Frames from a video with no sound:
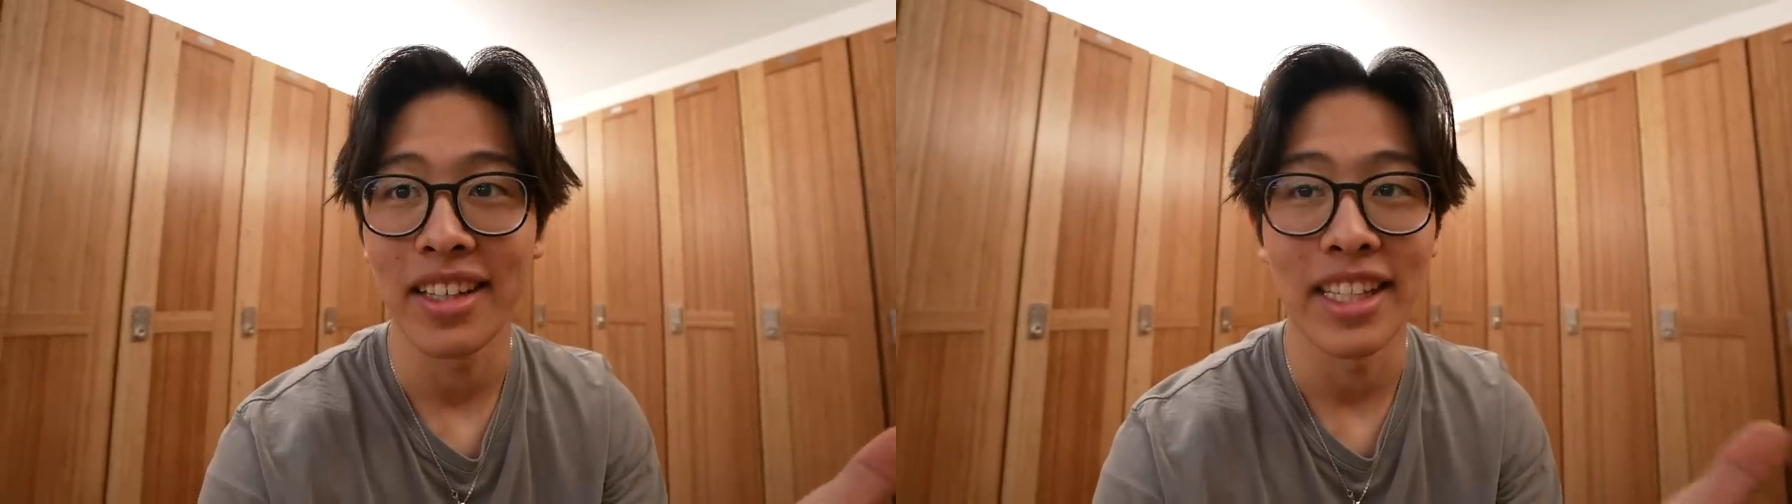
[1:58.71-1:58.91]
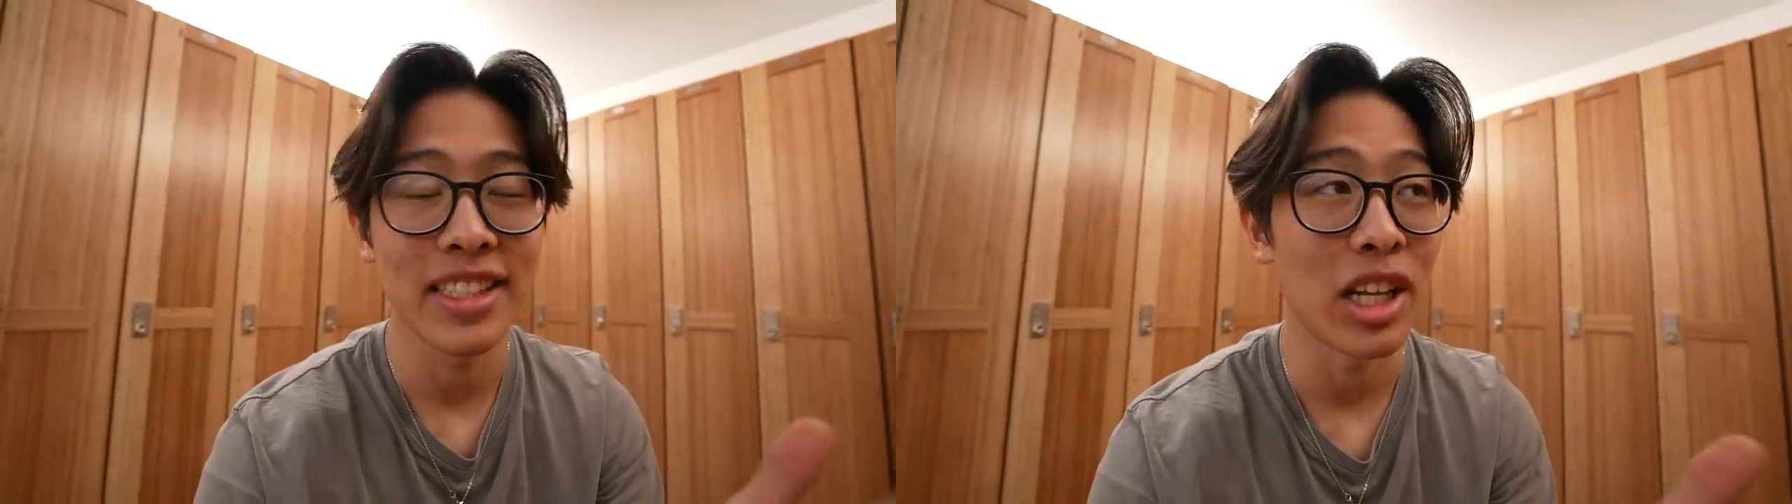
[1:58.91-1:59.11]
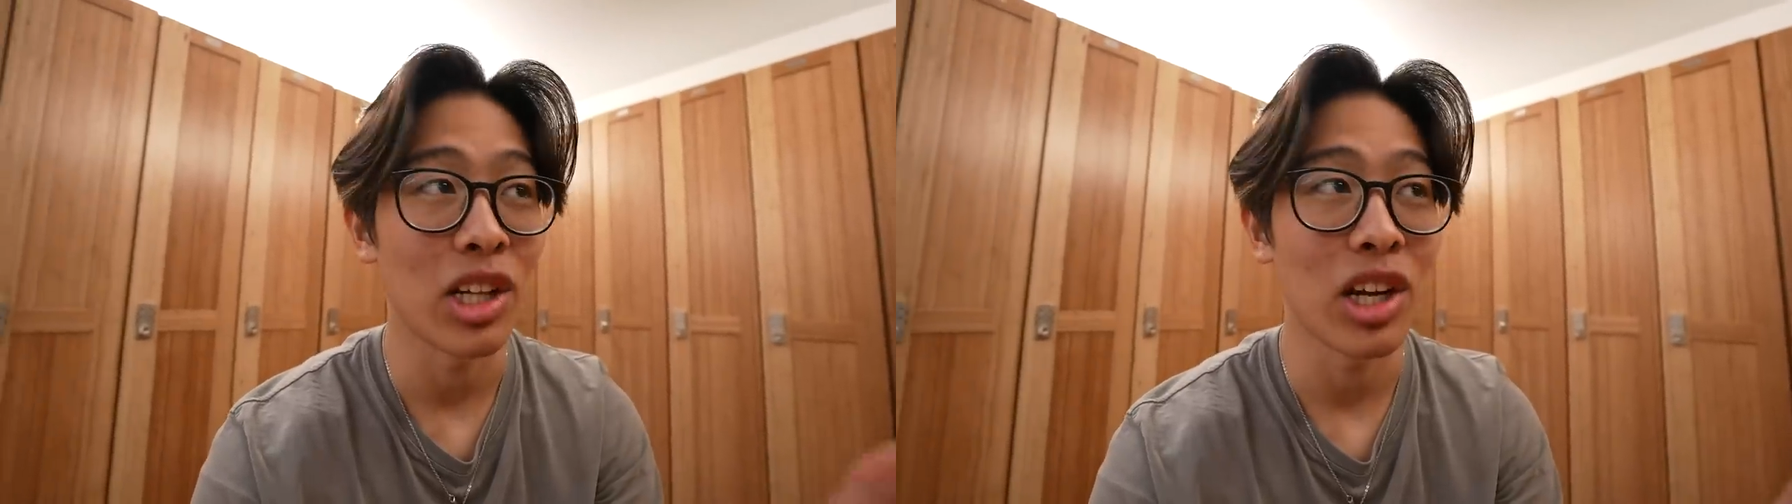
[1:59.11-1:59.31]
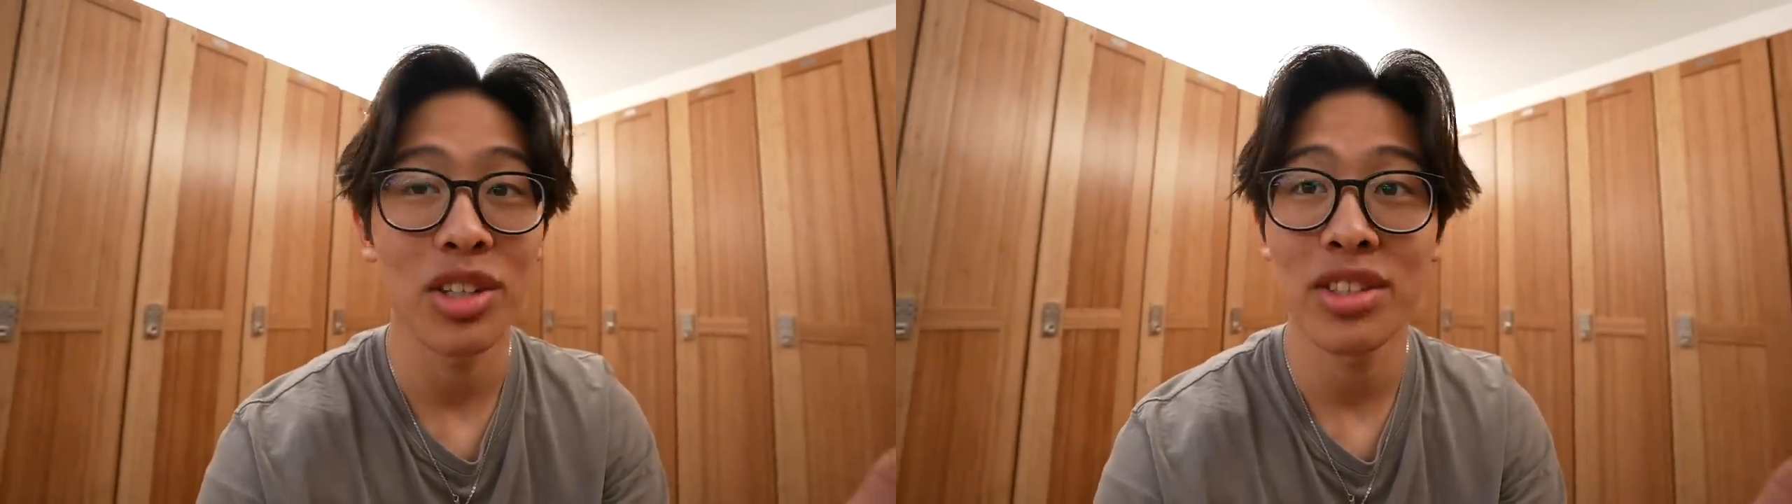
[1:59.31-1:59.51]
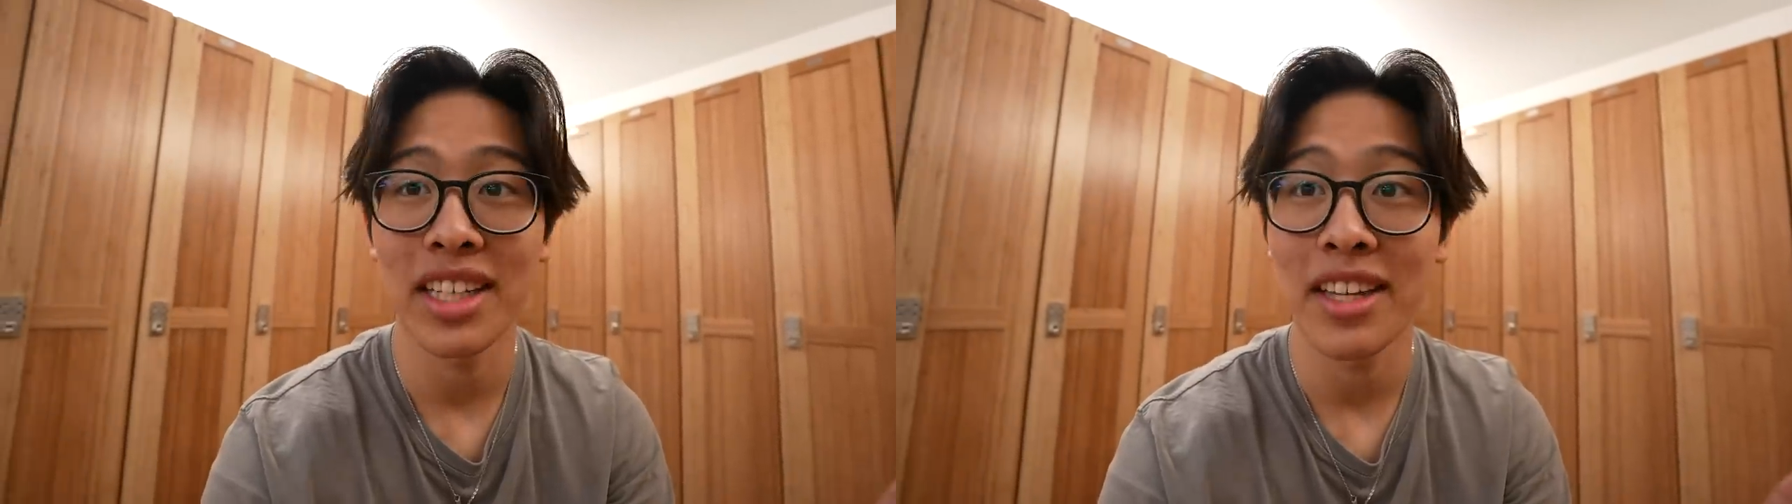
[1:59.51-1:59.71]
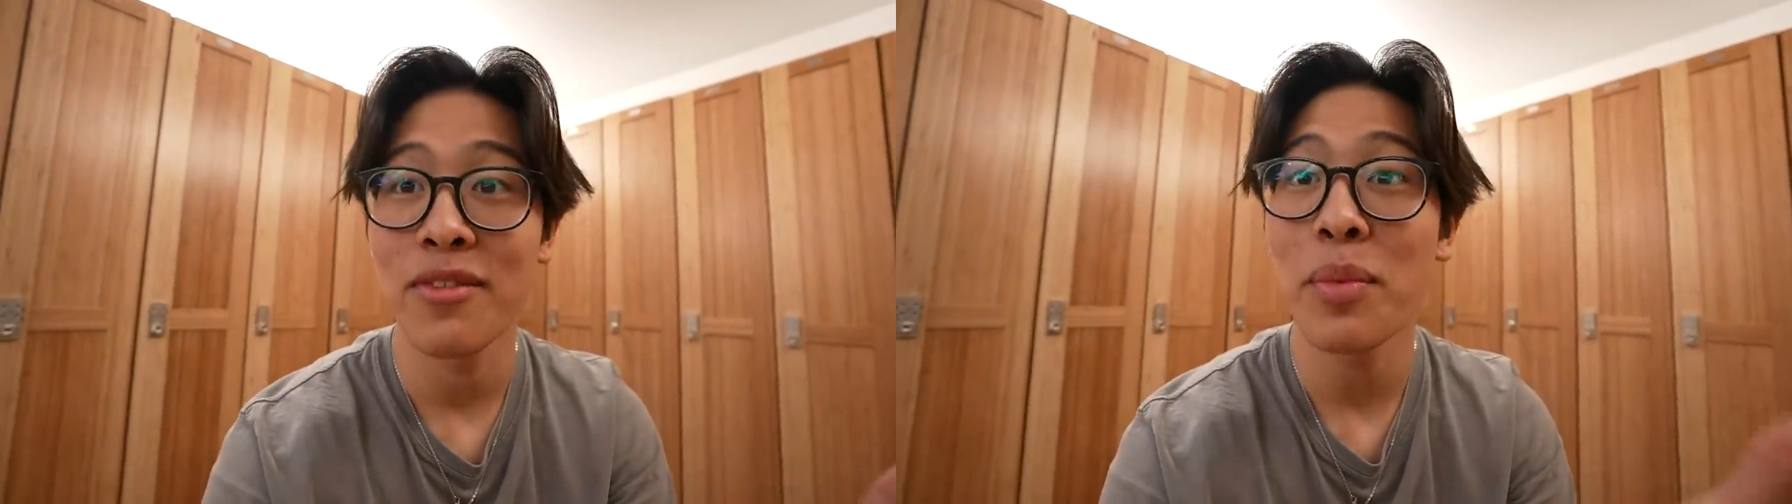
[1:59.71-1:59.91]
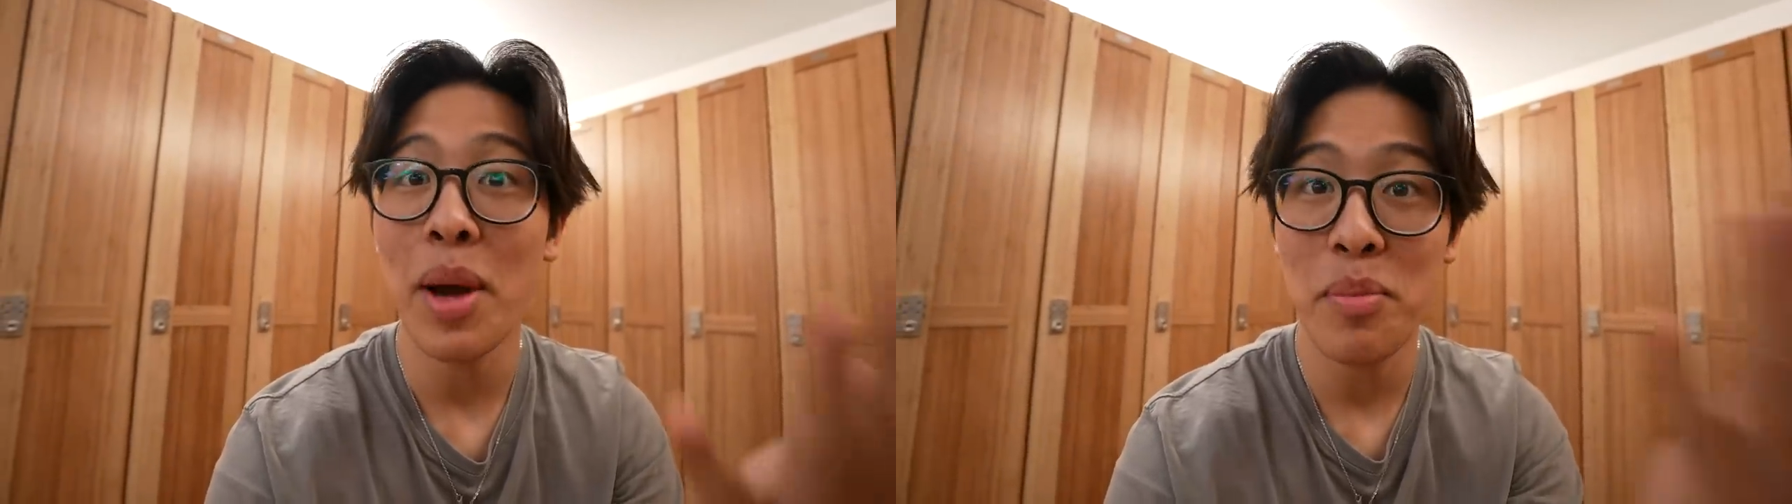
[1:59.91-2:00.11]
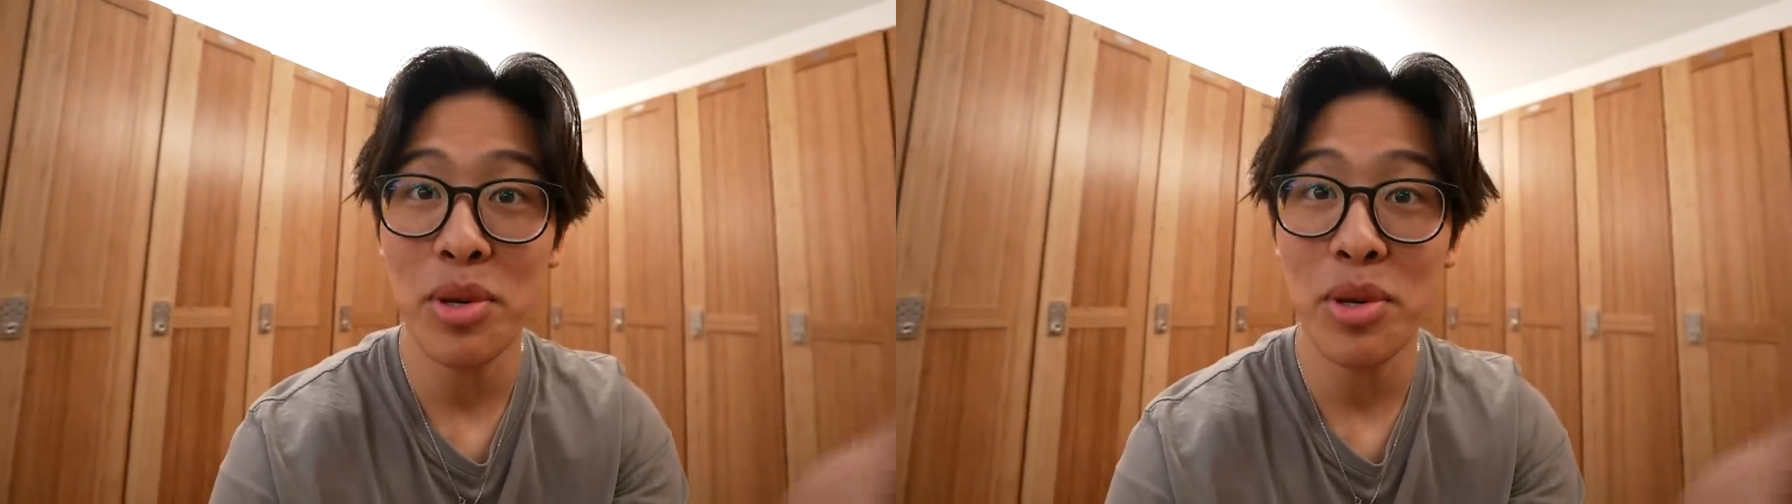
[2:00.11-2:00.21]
it's got lockers that can fit my